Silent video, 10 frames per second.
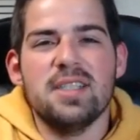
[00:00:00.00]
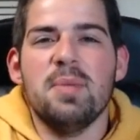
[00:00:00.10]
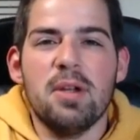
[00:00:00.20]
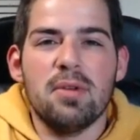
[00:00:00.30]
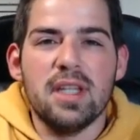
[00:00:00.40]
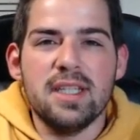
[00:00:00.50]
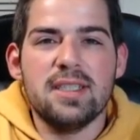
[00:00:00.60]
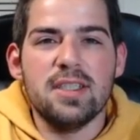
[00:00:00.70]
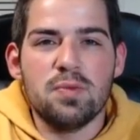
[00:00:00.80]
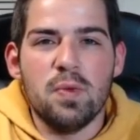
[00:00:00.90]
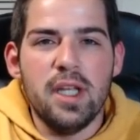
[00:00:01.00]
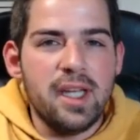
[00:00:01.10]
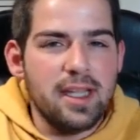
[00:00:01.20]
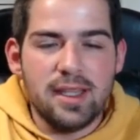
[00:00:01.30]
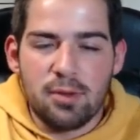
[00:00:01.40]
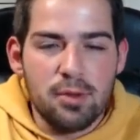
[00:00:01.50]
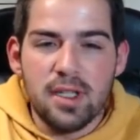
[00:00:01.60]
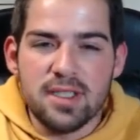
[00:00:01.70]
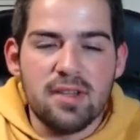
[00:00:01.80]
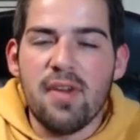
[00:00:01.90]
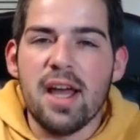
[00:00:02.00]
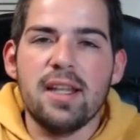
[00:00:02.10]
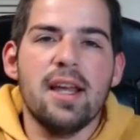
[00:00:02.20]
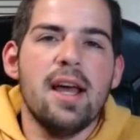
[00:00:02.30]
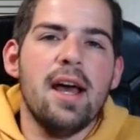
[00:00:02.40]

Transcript: is being released this week and through this event.